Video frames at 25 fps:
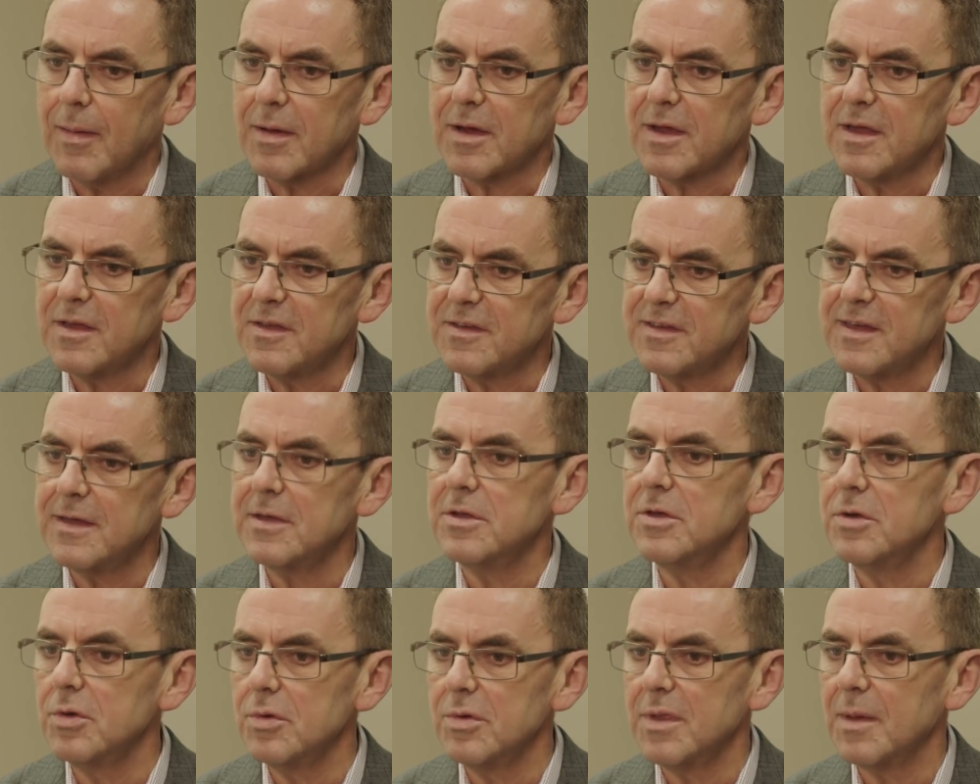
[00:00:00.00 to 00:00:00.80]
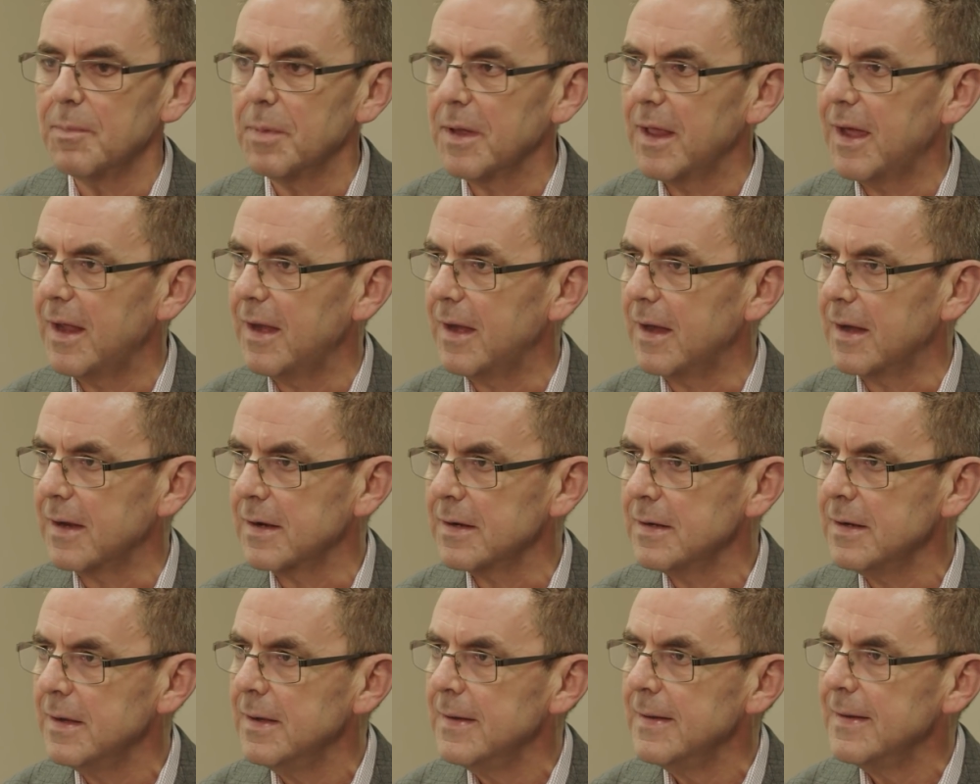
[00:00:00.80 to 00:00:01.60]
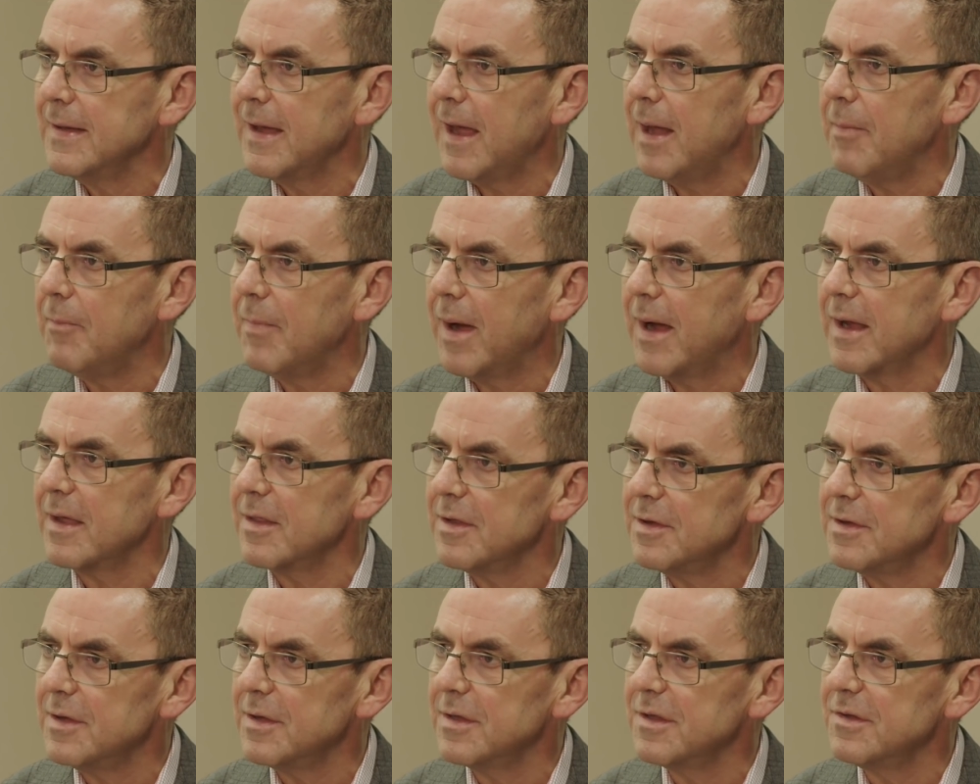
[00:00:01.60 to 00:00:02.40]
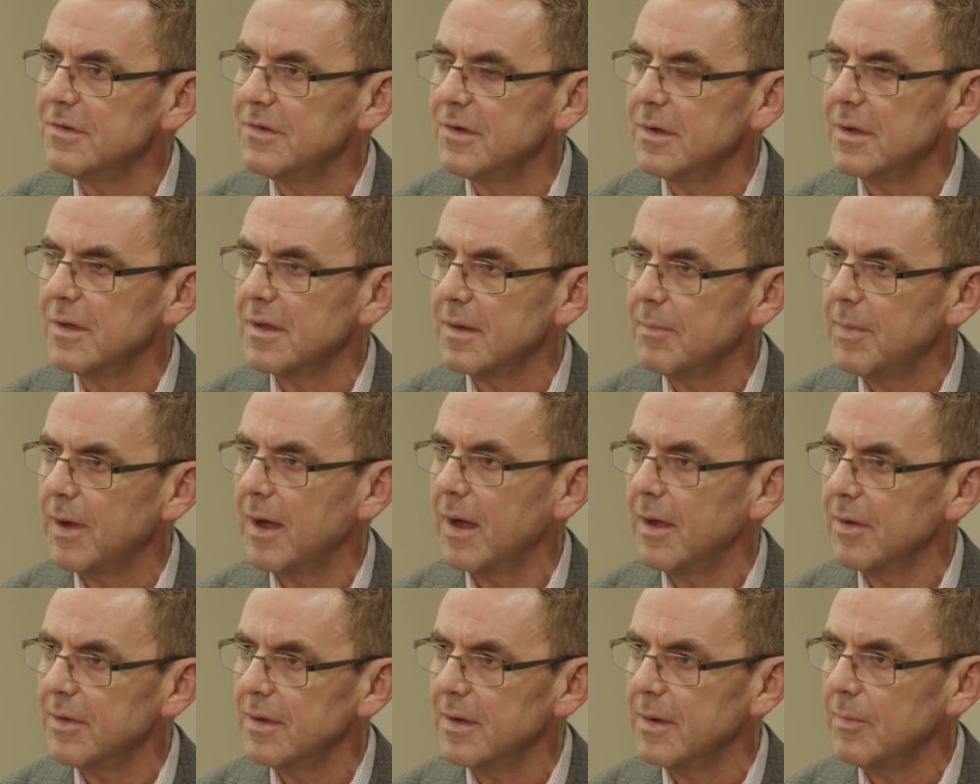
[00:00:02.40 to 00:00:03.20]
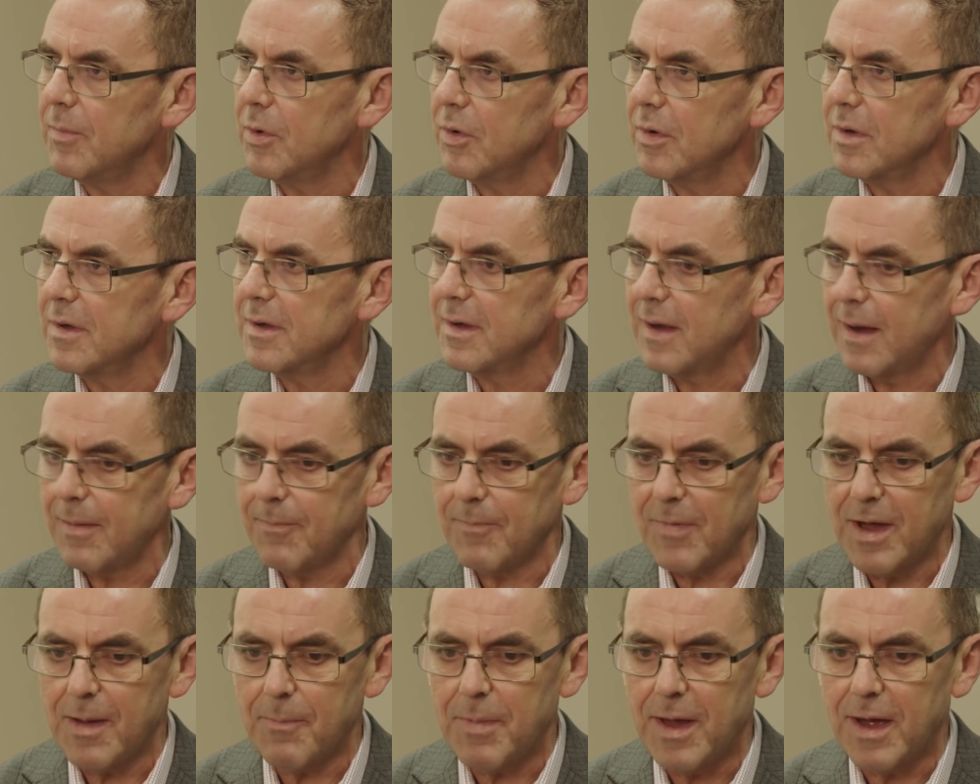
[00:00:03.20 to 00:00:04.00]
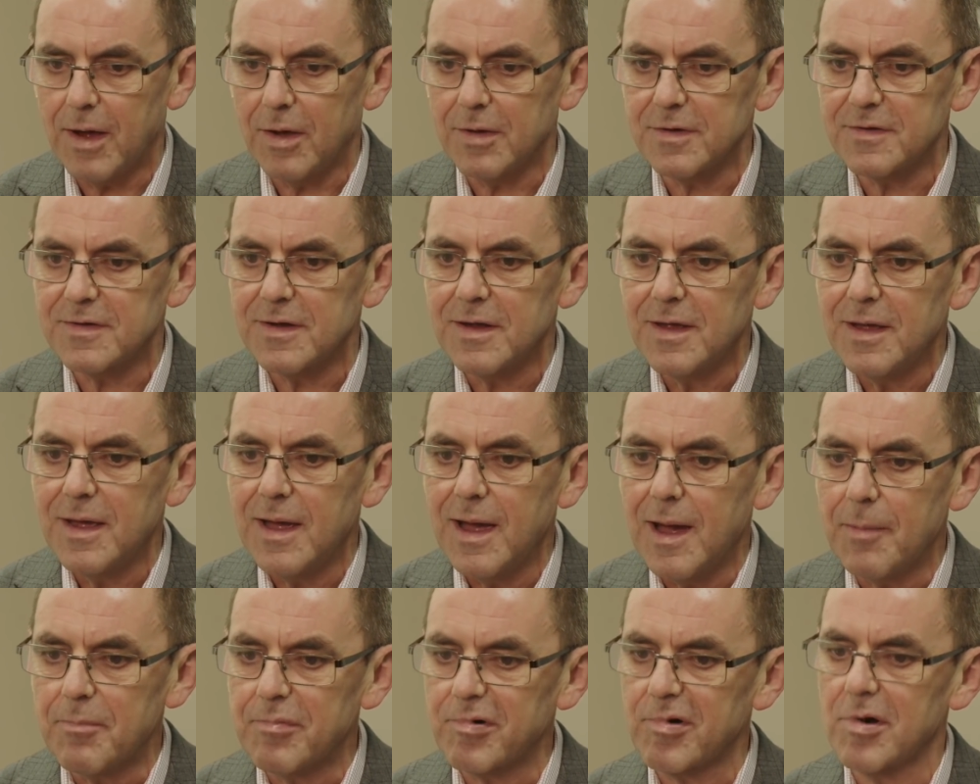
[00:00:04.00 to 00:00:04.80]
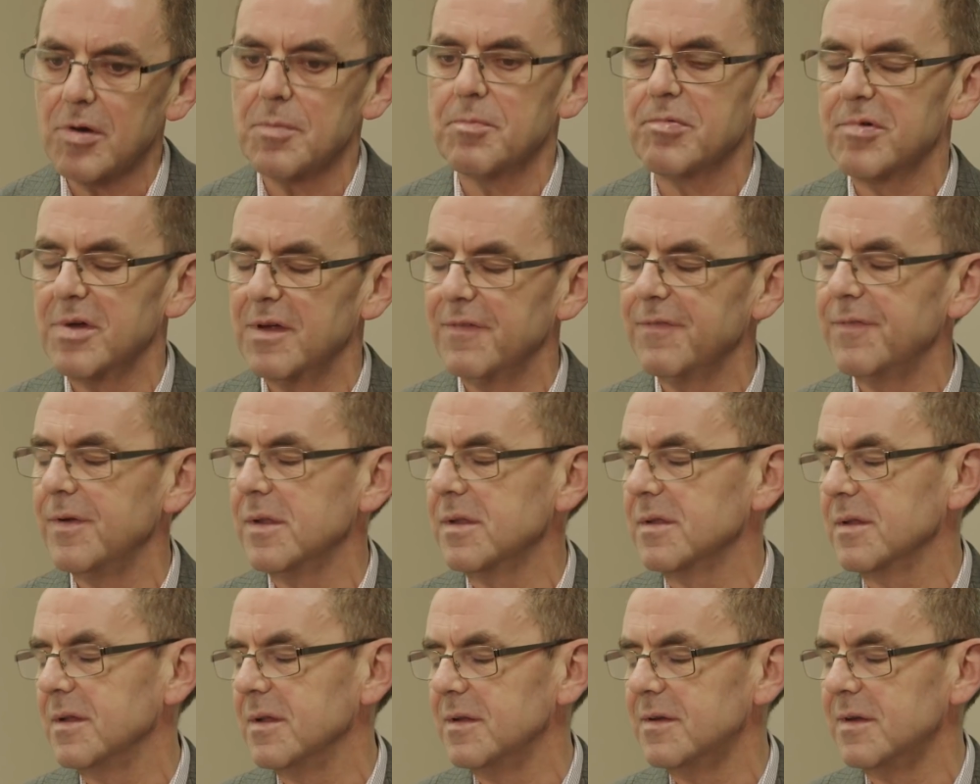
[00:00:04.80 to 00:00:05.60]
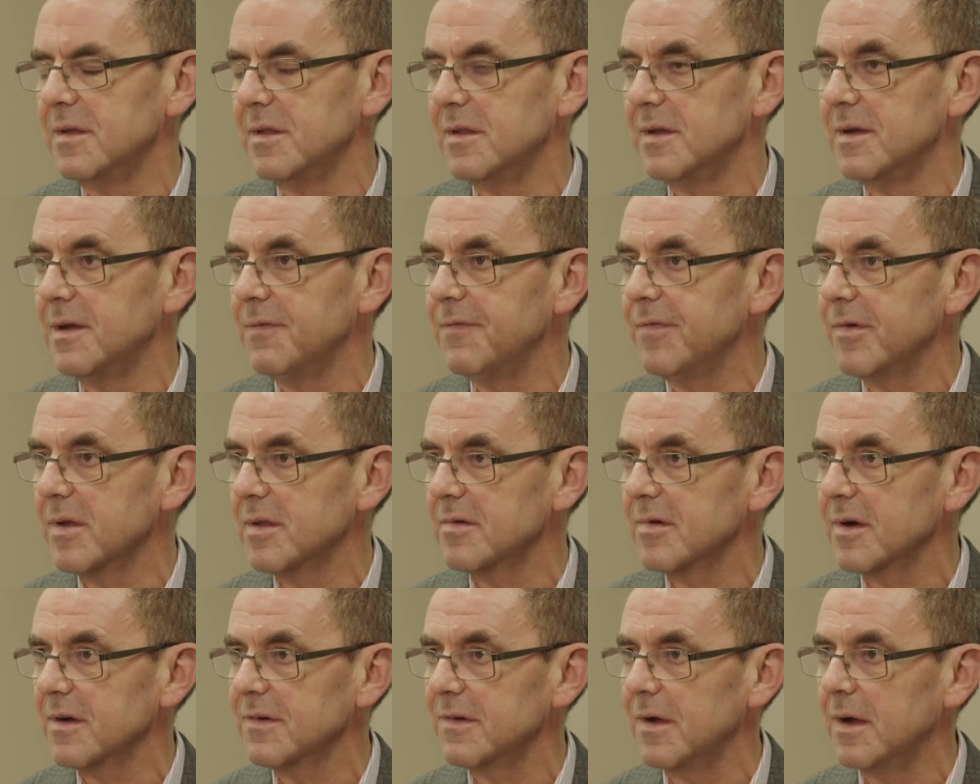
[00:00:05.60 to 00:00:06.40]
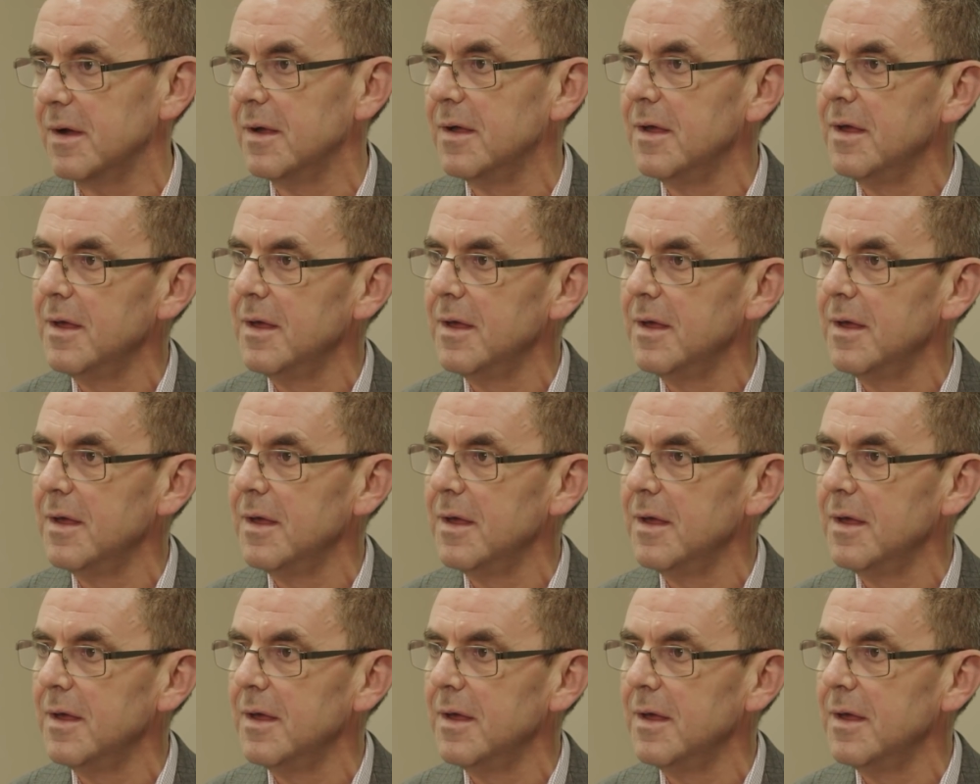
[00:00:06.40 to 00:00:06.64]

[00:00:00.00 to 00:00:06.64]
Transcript: continue the planning and make the decisions about about appropriate facilities and infrastructure.